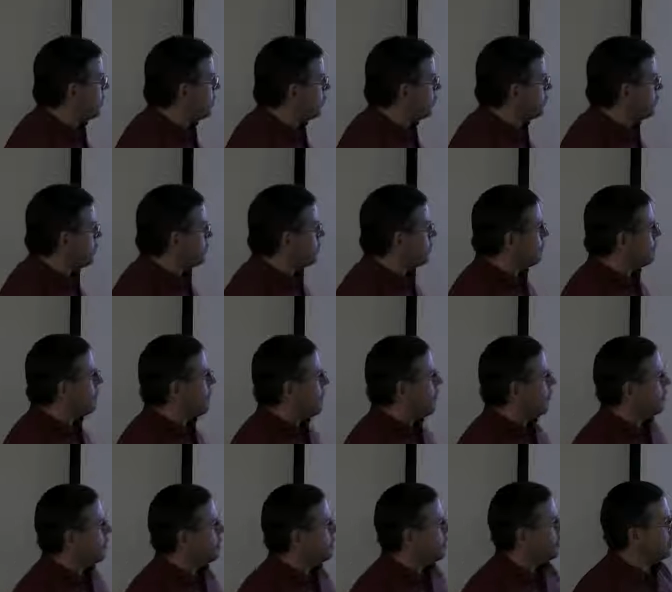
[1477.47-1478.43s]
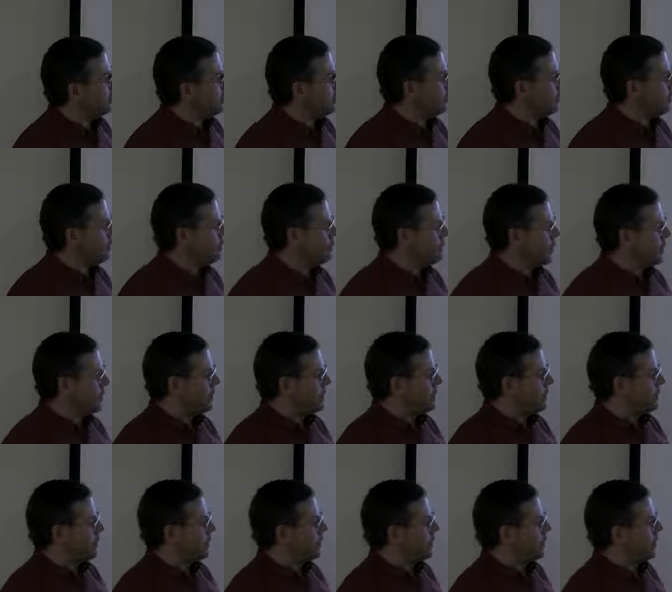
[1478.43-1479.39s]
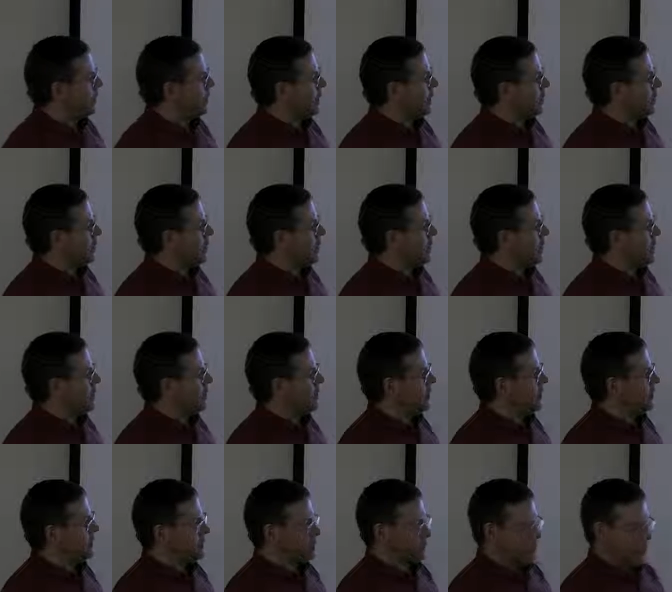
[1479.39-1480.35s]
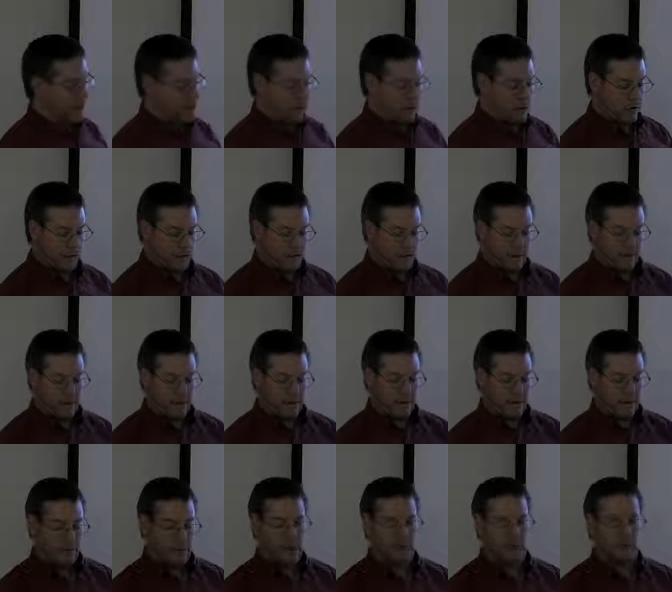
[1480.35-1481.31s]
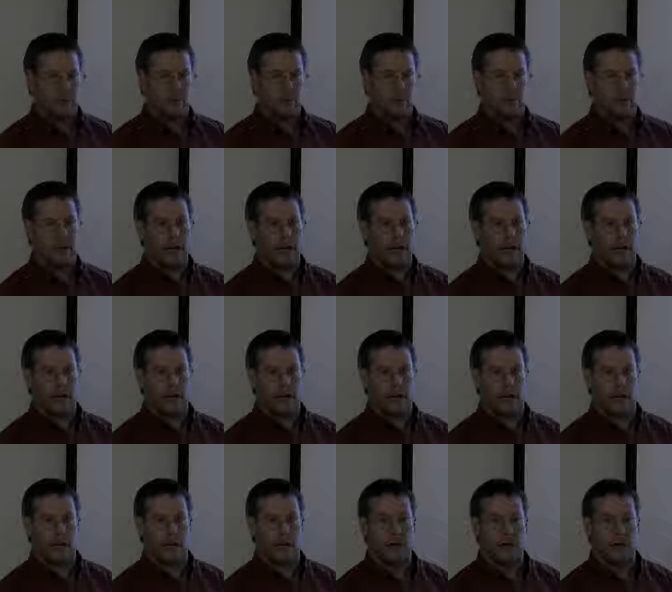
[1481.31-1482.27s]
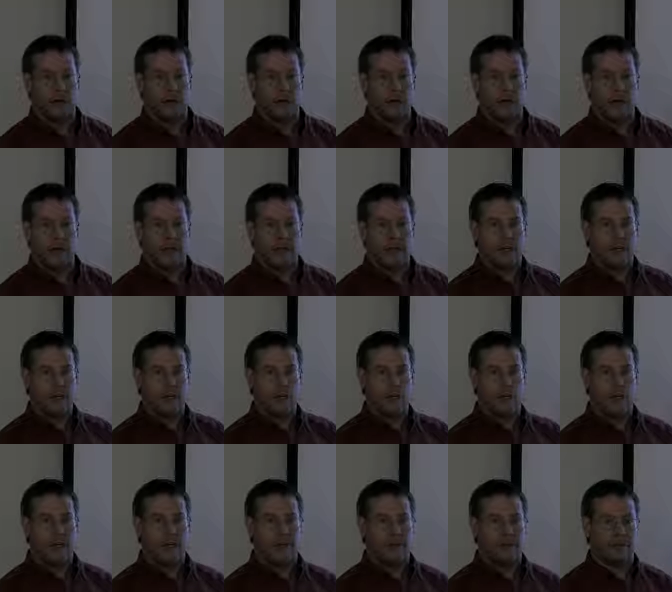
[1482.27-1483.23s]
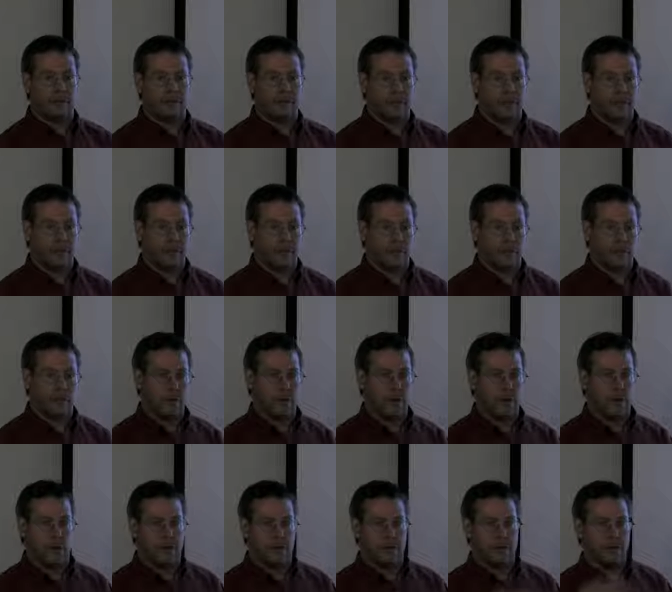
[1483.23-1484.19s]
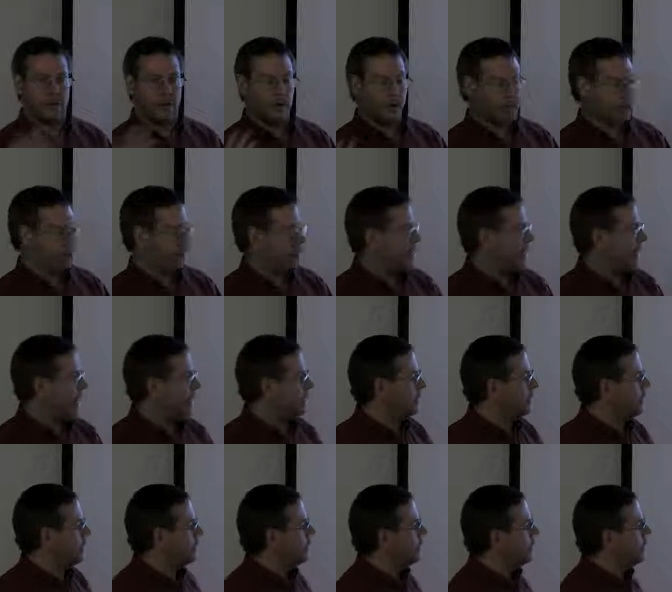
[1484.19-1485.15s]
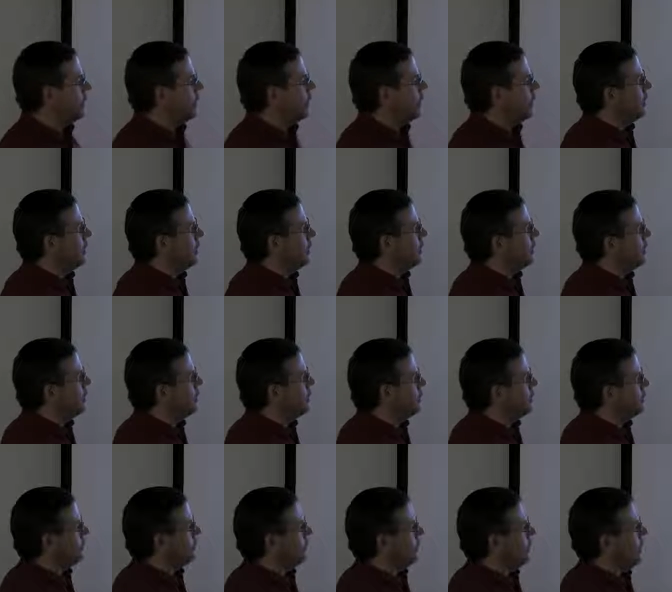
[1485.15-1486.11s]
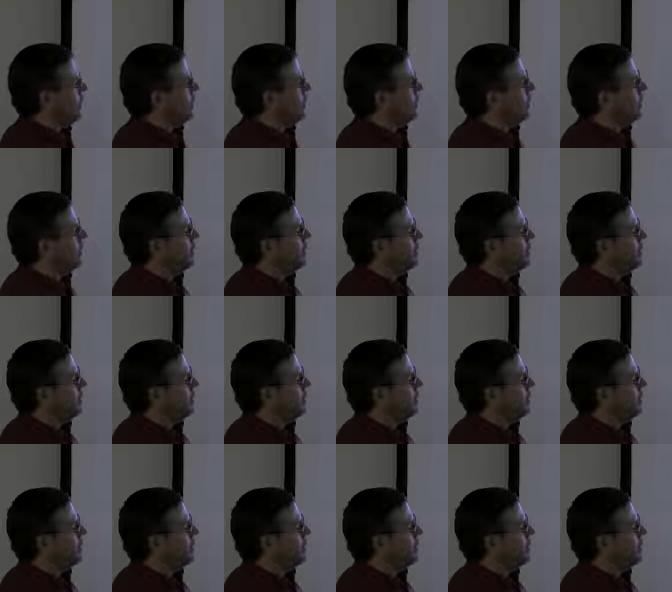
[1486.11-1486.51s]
are just part of the bigger electromagnetic spectrum, and we've got visible light, and we've got radio waves, and infrared, and ultraviolet, and all of that.